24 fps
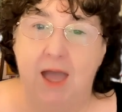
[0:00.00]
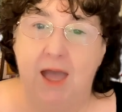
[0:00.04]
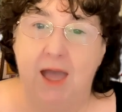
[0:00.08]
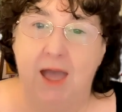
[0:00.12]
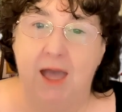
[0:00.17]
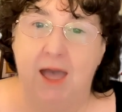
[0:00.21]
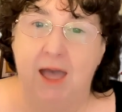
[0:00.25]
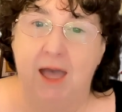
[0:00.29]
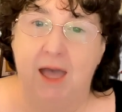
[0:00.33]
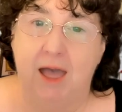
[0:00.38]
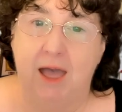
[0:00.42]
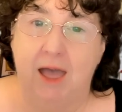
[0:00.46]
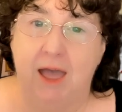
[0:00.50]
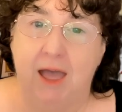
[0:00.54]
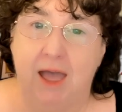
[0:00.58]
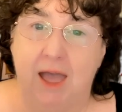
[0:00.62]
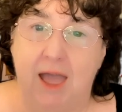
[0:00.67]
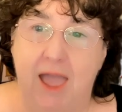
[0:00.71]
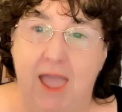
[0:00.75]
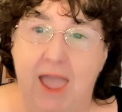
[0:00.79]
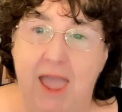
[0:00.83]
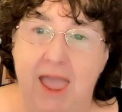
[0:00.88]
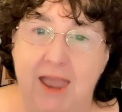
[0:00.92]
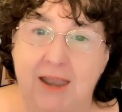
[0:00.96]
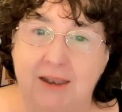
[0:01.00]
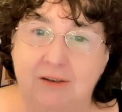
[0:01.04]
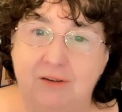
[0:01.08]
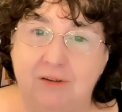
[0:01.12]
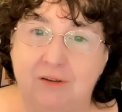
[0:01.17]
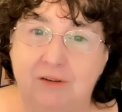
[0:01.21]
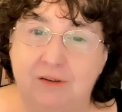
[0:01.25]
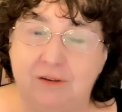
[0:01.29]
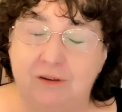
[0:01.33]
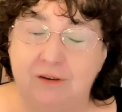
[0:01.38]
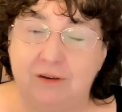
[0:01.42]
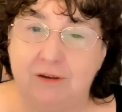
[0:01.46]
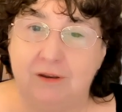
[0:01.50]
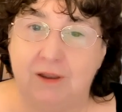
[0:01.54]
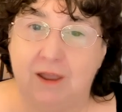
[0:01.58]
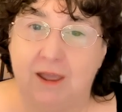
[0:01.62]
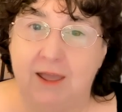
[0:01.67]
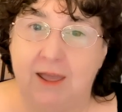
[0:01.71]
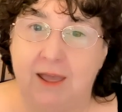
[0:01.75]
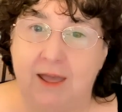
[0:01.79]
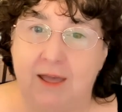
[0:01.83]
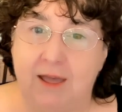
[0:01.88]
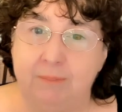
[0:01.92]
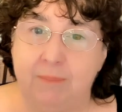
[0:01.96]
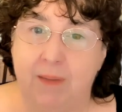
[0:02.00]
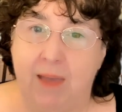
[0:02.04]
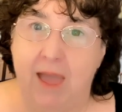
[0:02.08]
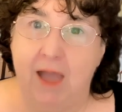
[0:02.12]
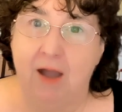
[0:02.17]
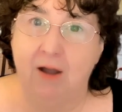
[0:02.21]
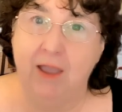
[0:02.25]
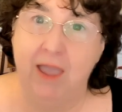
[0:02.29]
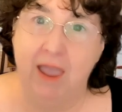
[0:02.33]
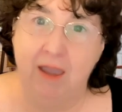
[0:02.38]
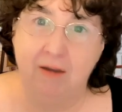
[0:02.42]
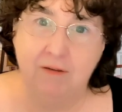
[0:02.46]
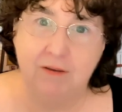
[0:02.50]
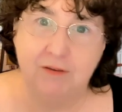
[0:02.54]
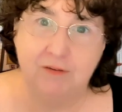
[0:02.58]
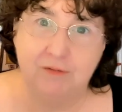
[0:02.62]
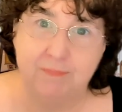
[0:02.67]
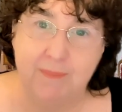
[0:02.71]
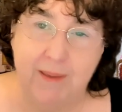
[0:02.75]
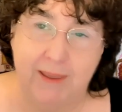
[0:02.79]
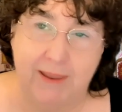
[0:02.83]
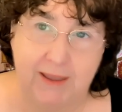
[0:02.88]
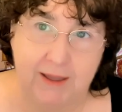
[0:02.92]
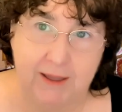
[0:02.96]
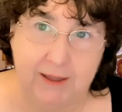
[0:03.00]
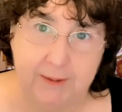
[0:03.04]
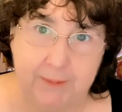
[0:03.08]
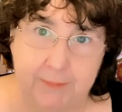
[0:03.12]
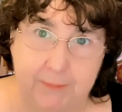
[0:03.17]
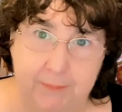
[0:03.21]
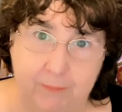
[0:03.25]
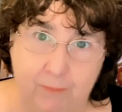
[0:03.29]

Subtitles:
And our carriage maker,